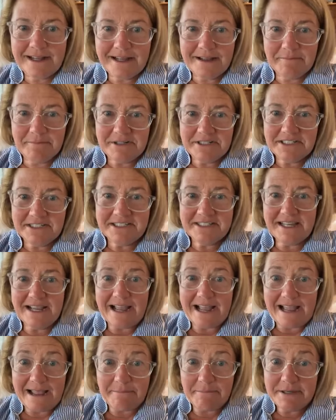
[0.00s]
I'm just the
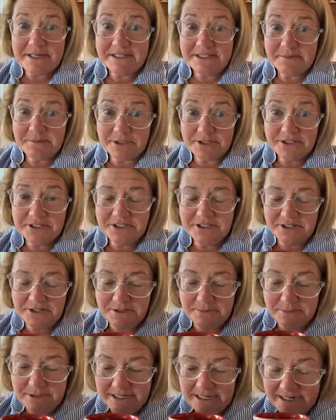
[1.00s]
happiest person
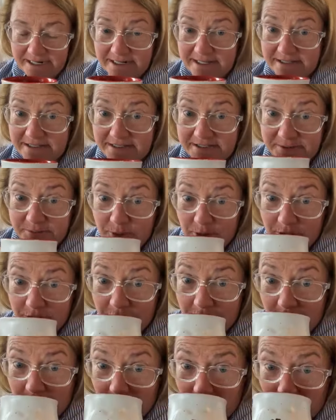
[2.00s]
on the planet this
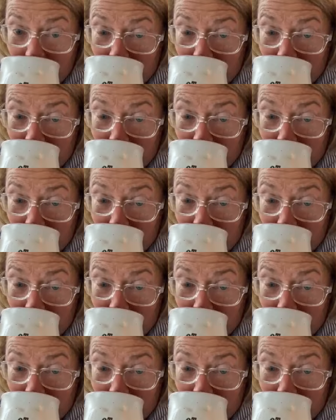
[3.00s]
morning.